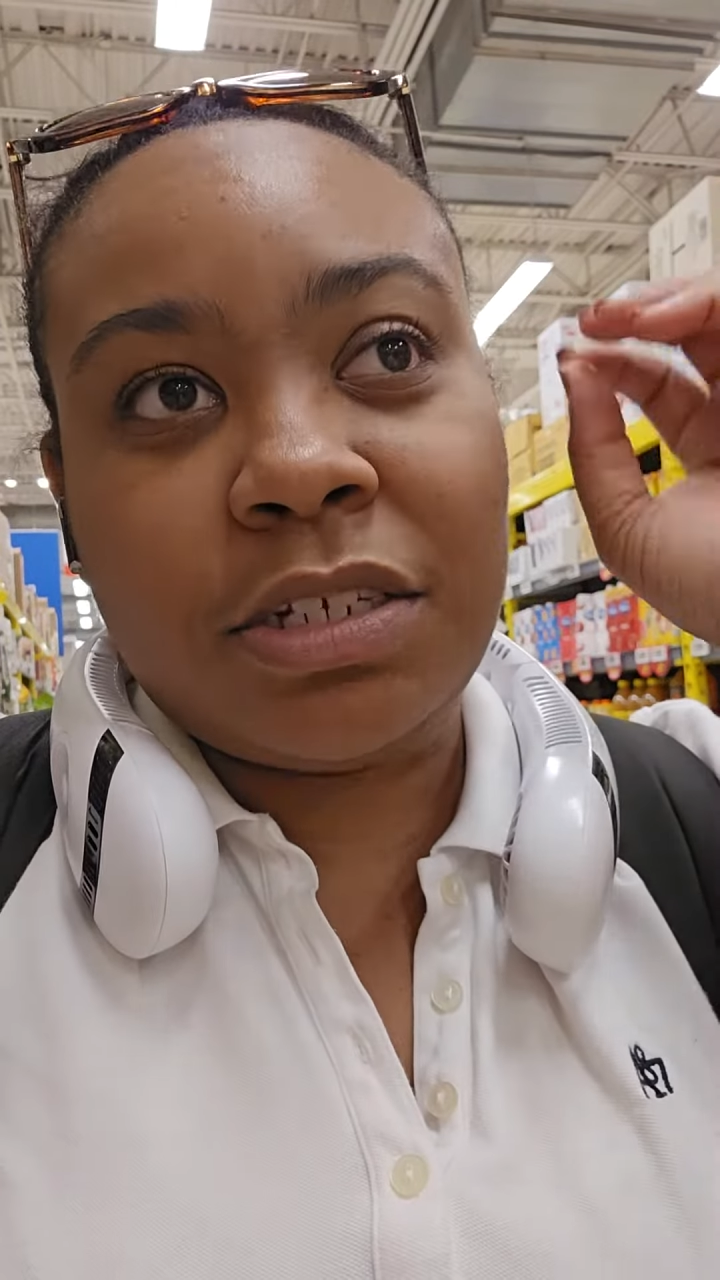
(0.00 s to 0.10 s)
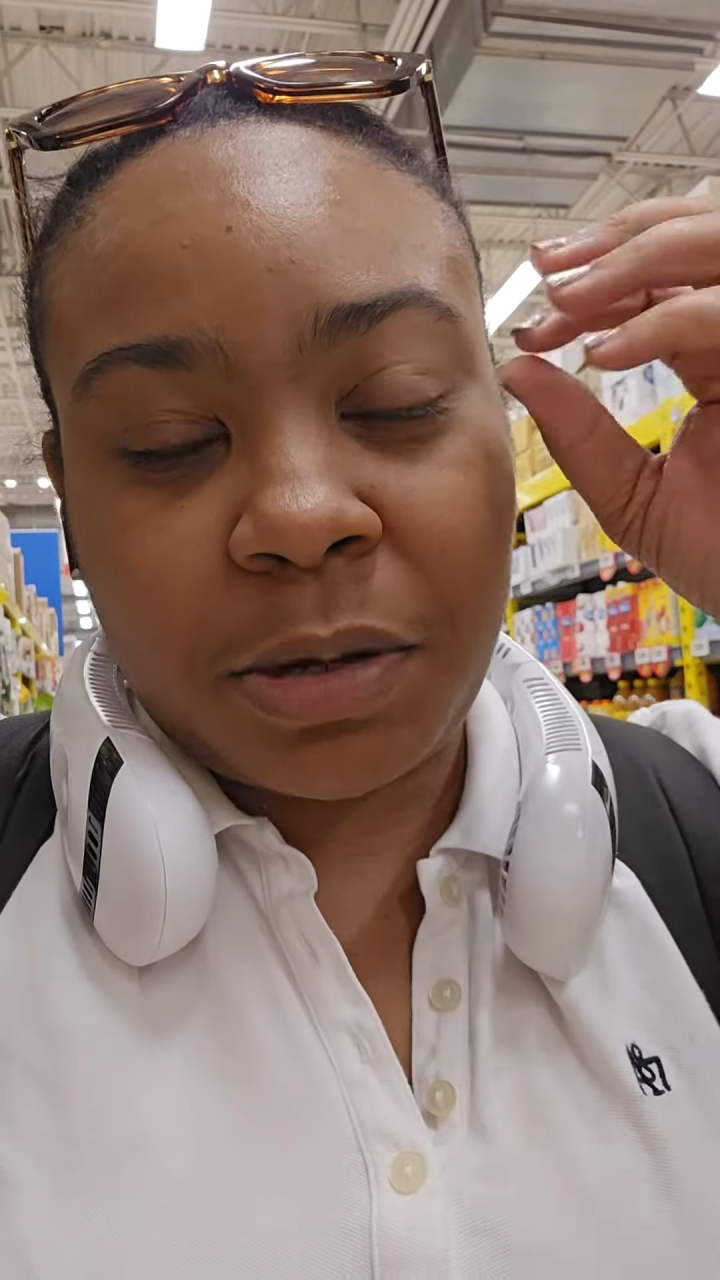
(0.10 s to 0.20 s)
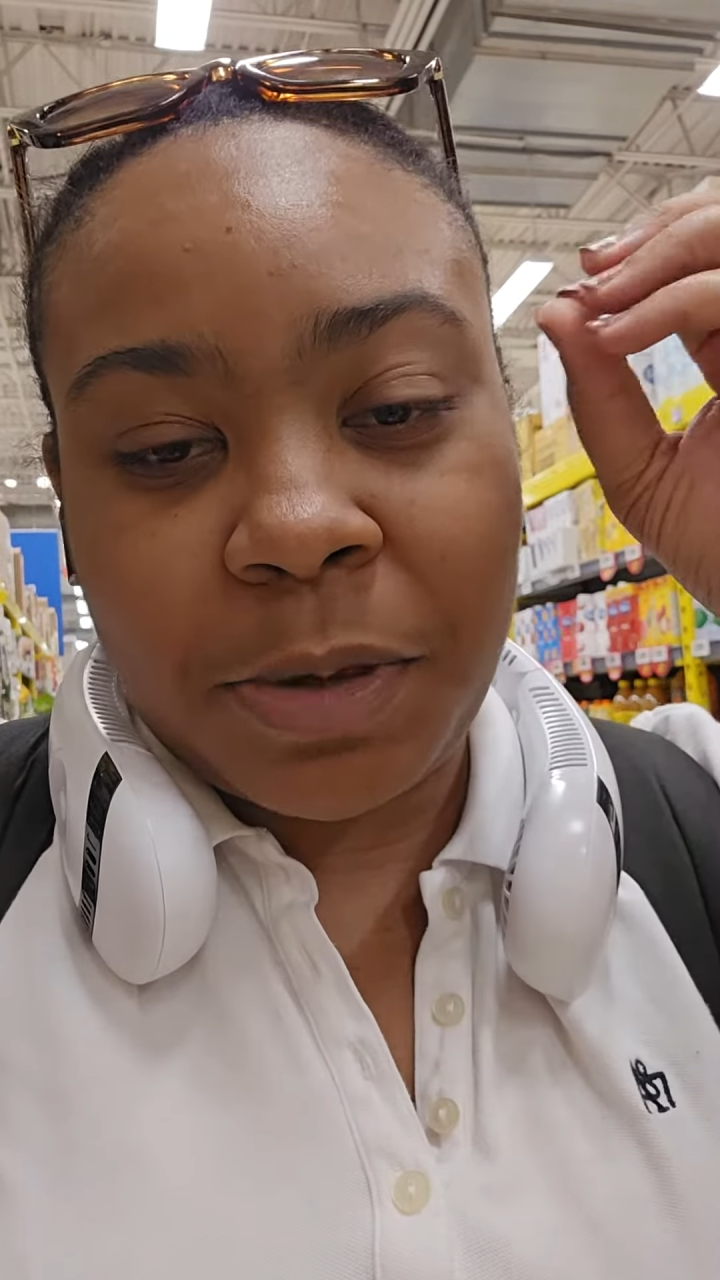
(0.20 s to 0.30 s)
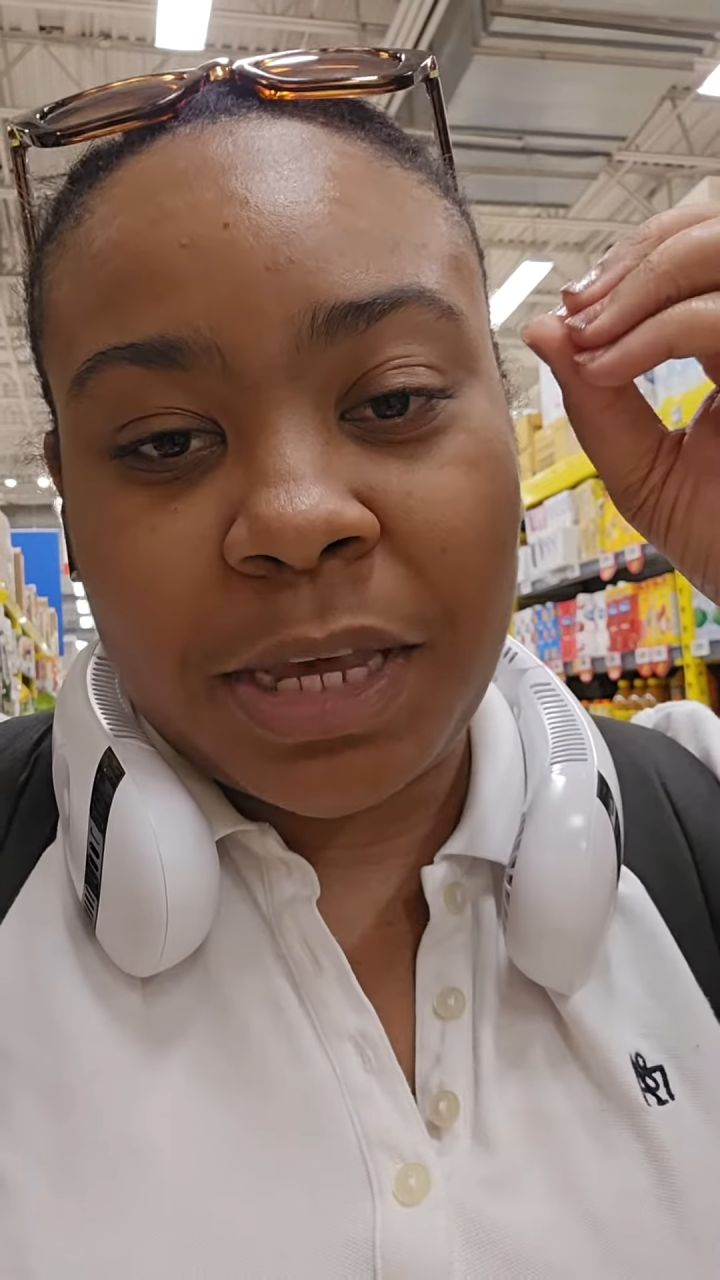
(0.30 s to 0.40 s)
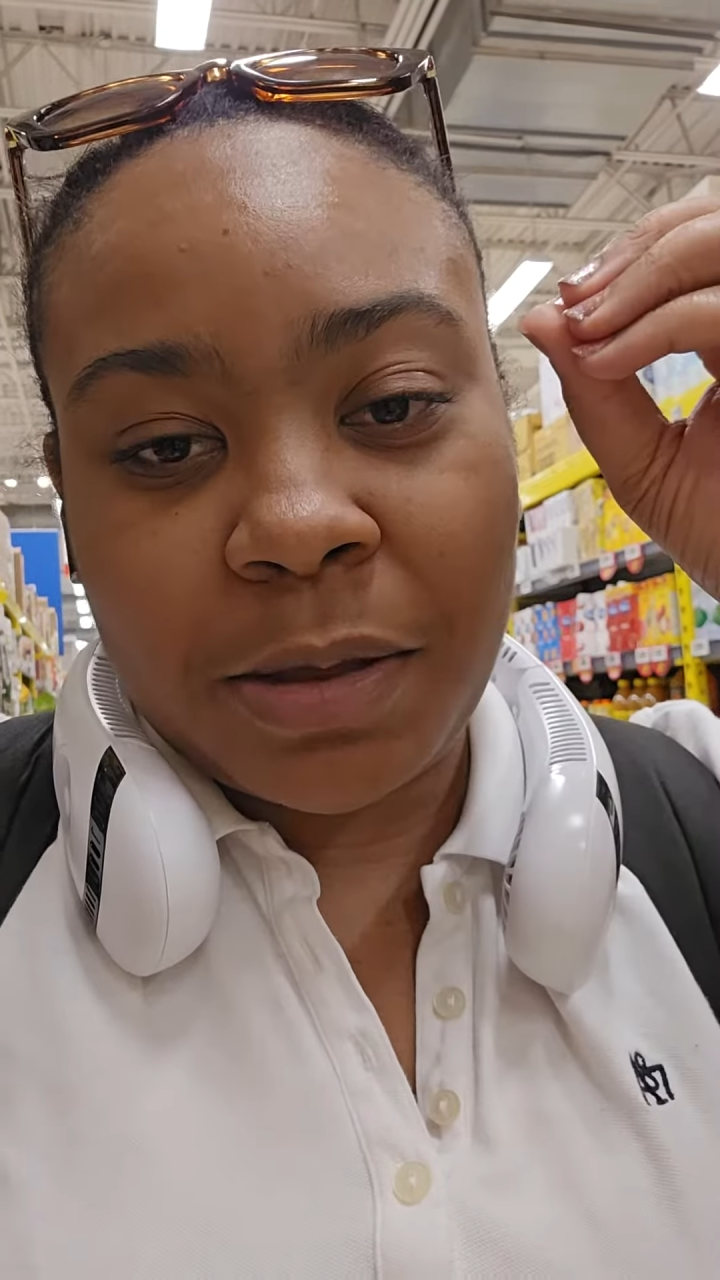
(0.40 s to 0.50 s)

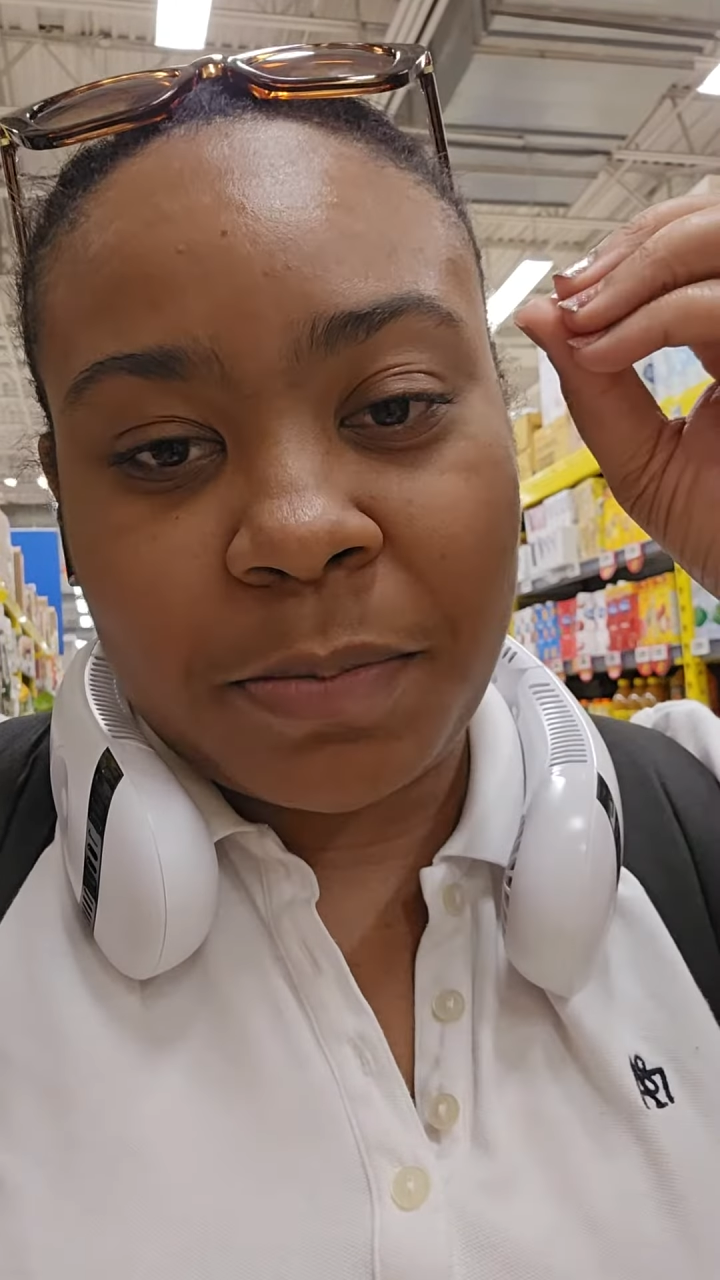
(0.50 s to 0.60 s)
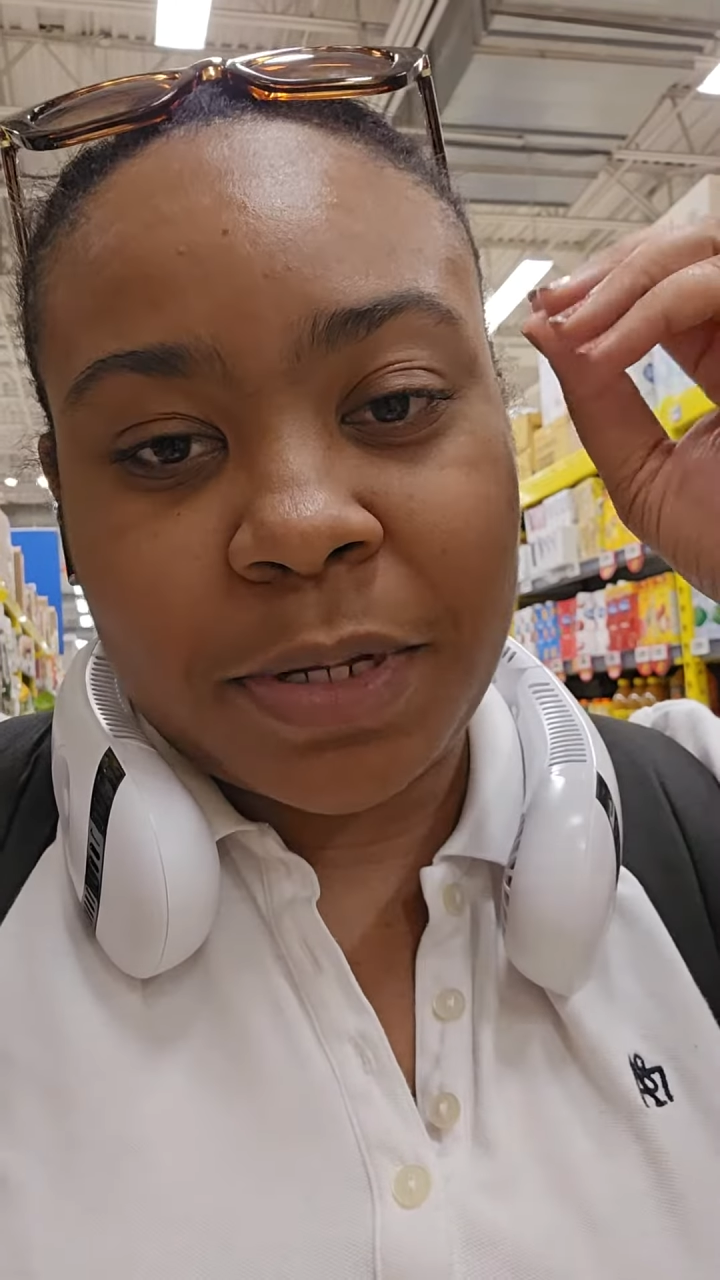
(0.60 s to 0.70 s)
Jamaican